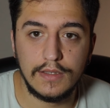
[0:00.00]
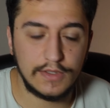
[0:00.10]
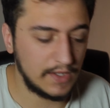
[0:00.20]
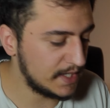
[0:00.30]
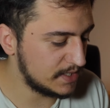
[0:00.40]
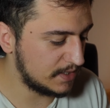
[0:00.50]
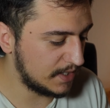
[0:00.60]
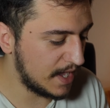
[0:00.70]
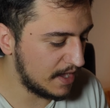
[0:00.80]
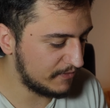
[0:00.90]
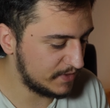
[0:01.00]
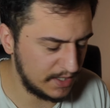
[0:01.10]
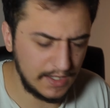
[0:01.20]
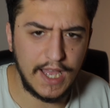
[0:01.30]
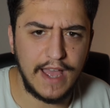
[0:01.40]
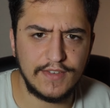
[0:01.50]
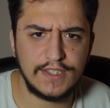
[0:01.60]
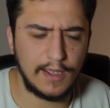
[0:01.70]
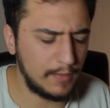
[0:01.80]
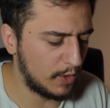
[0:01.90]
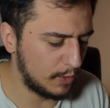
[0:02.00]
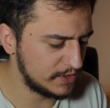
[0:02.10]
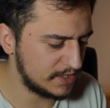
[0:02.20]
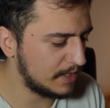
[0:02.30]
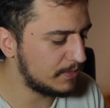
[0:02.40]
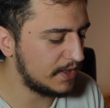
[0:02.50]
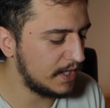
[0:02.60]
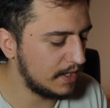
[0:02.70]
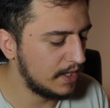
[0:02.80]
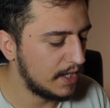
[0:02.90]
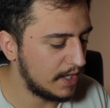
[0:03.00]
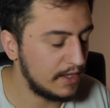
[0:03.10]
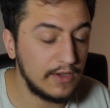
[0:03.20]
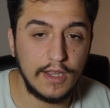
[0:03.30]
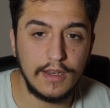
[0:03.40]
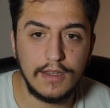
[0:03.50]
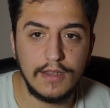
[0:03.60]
So that's the half step, whole step thing, and you can